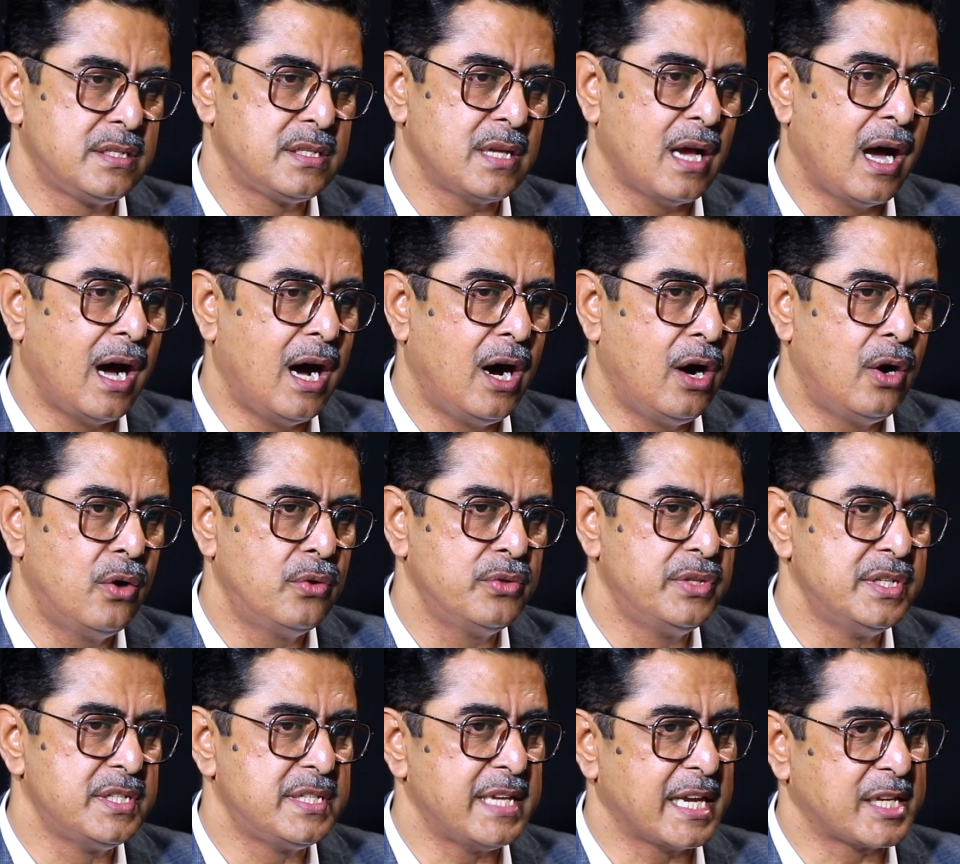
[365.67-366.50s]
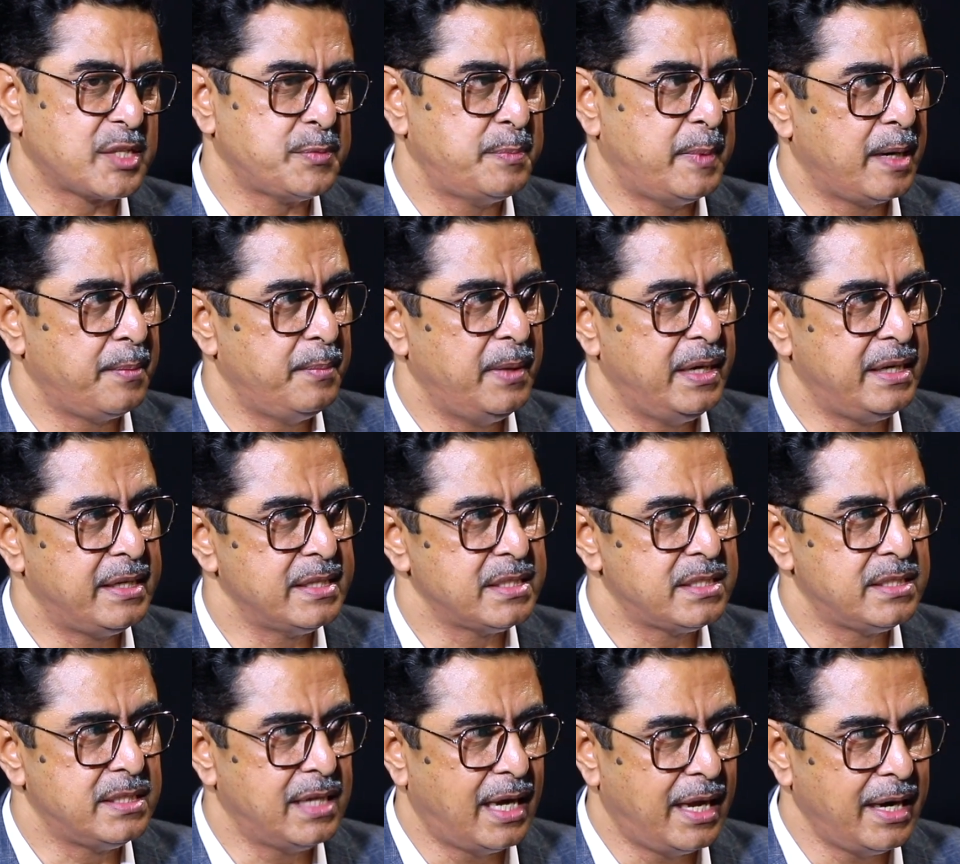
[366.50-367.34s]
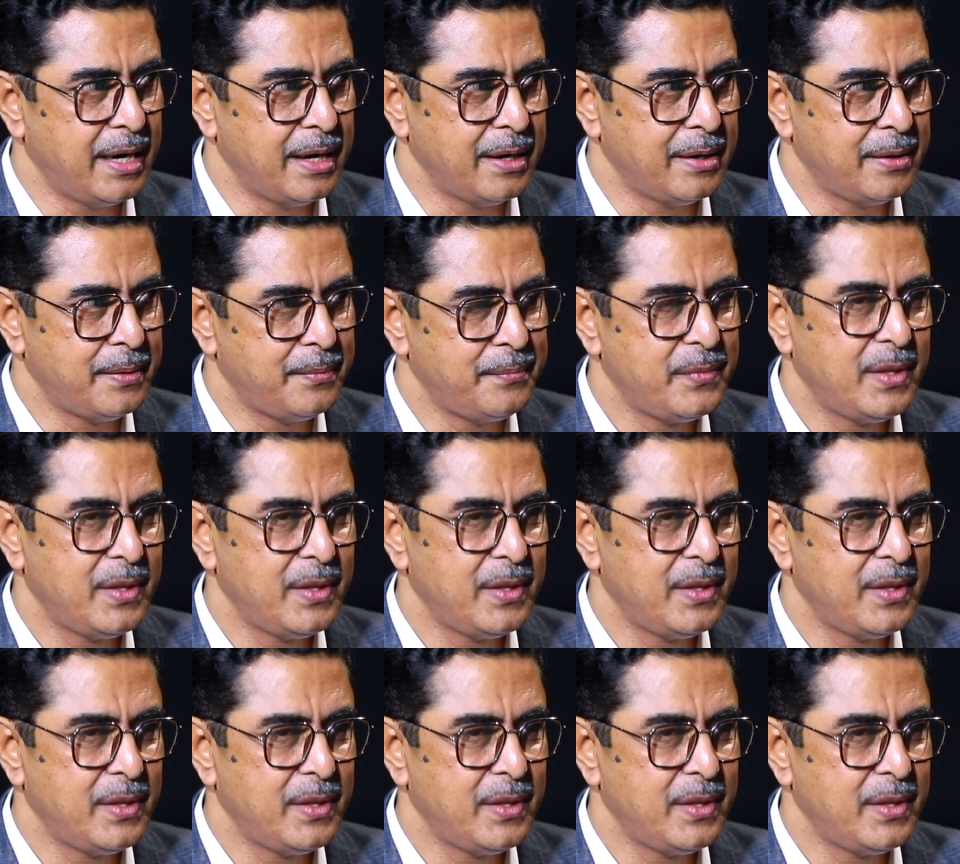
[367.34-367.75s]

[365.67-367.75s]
is how this experiment is done